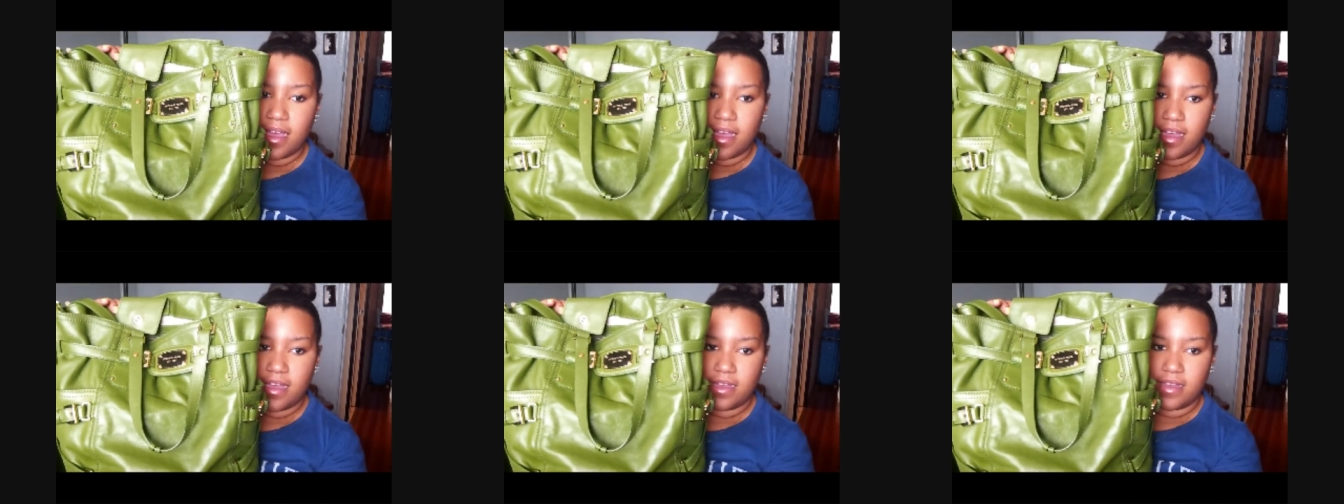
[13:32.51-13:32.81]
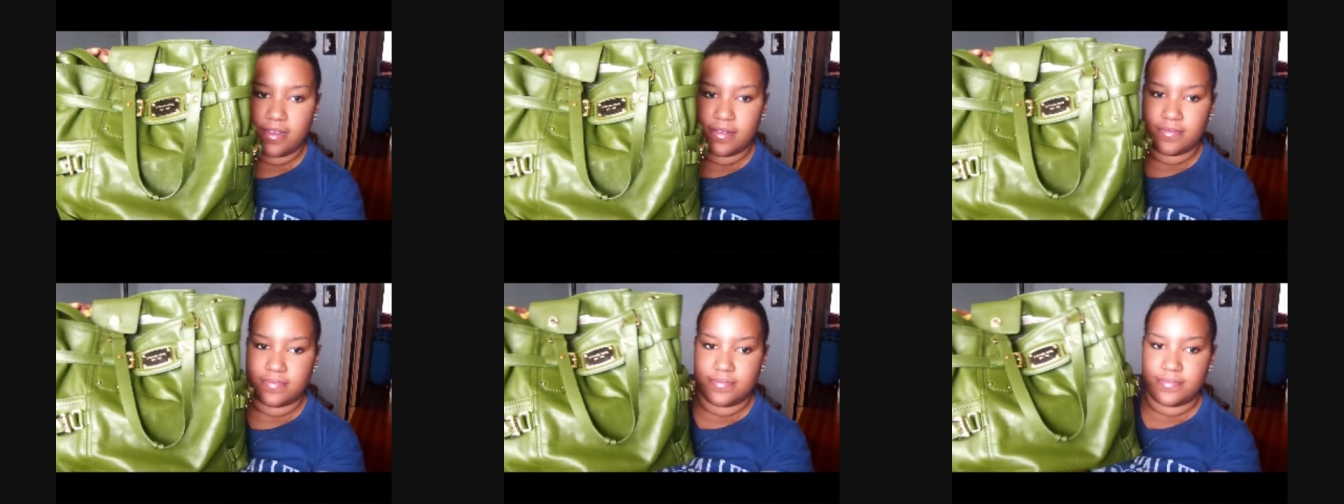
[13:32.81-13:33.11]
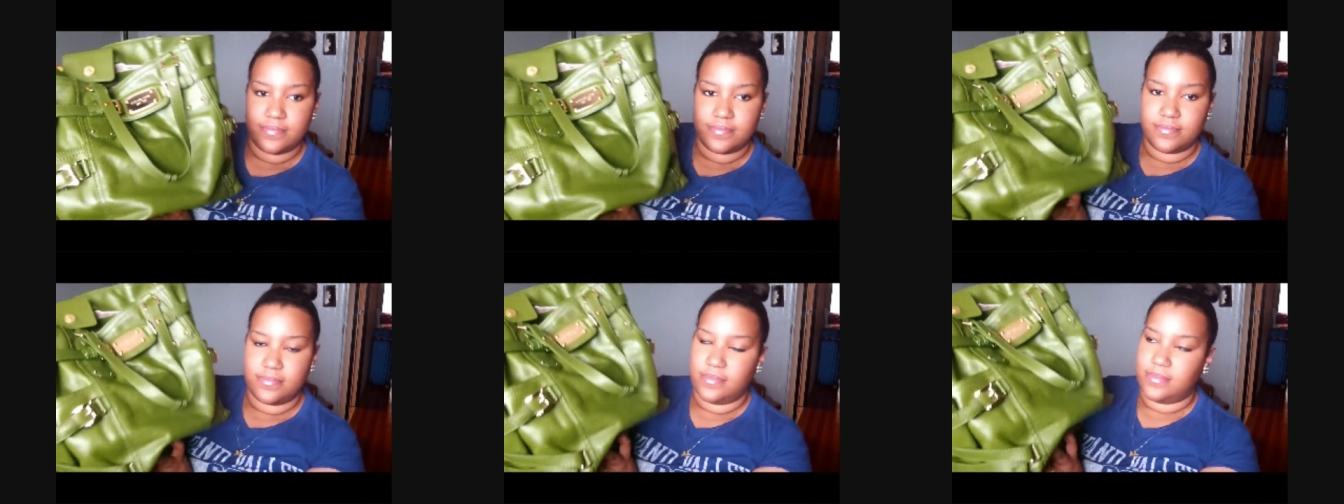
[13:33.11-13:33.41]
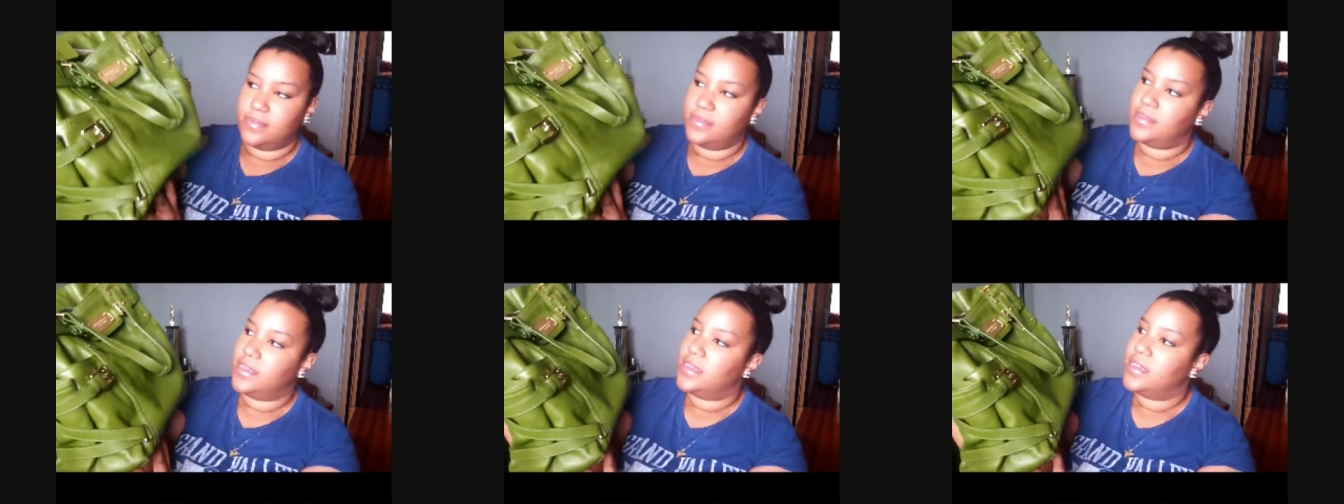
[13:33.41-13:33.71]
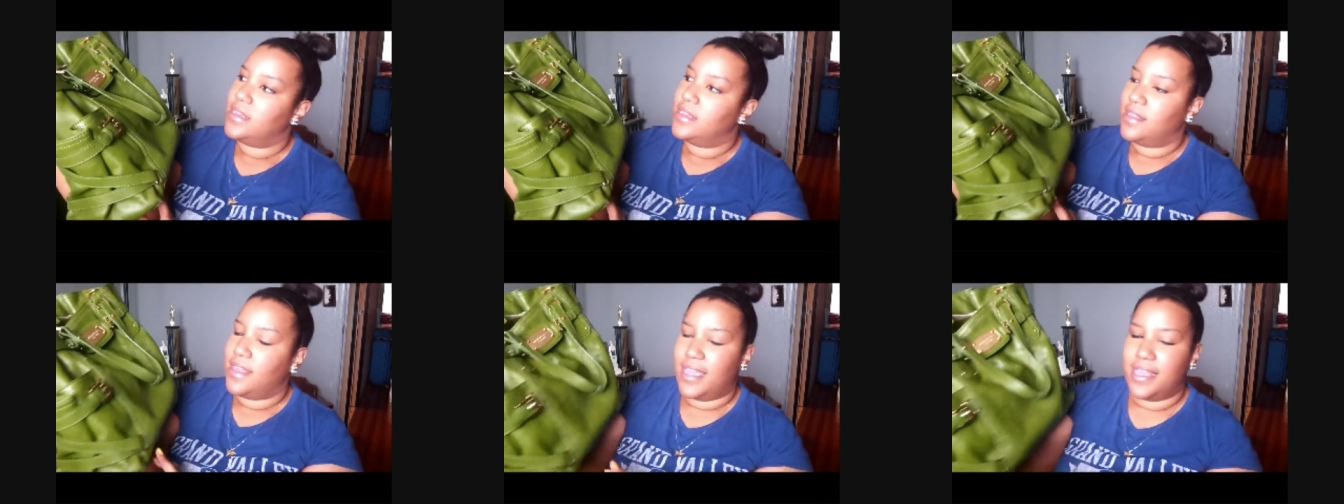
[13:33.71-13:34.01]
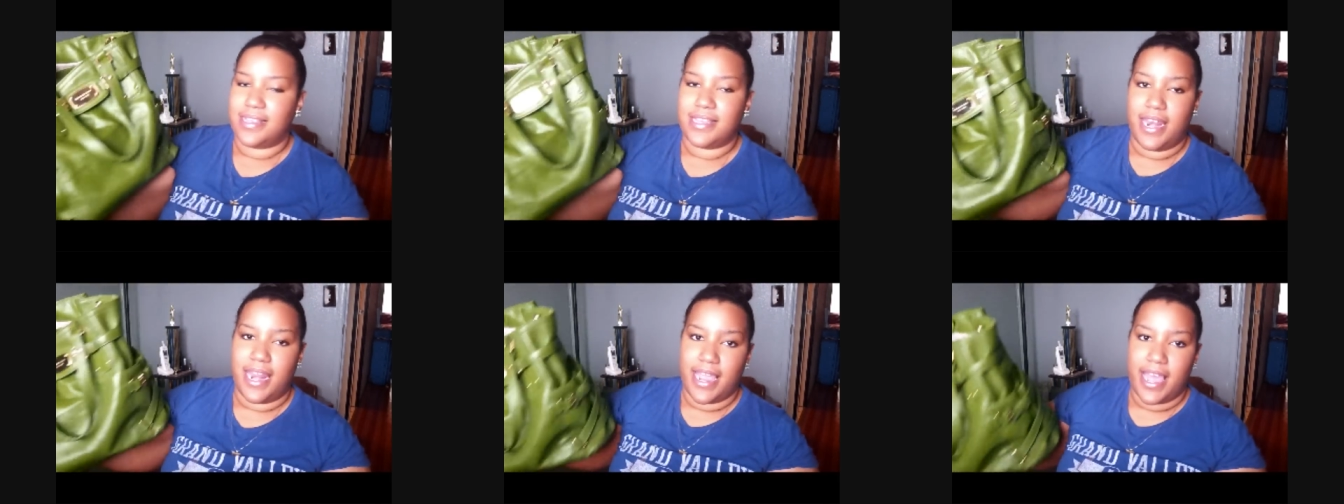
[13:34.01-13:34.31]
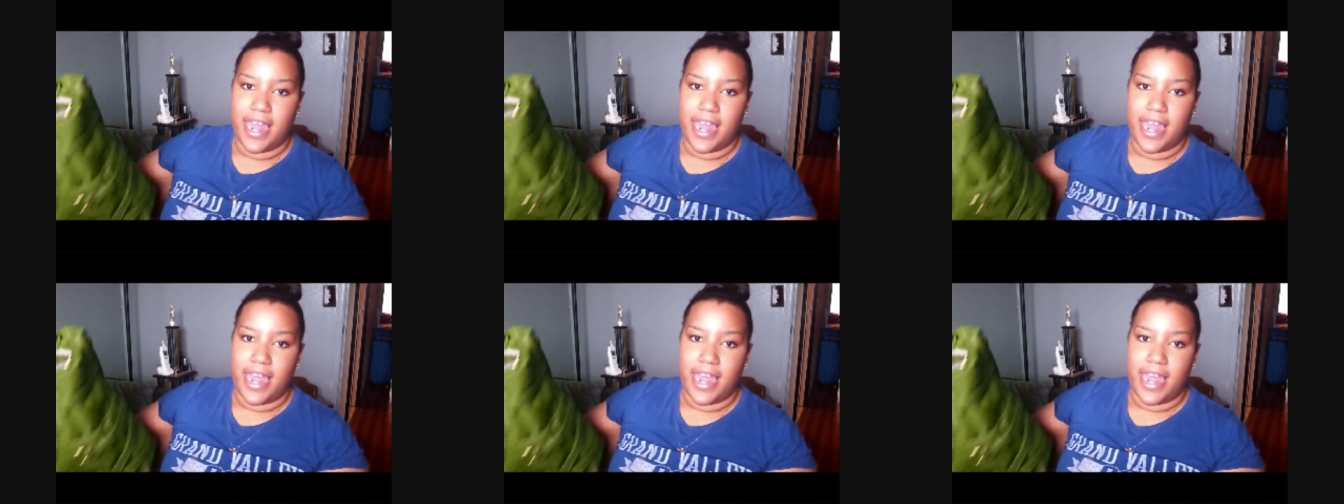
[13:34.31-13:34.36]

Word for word: Um, like I said,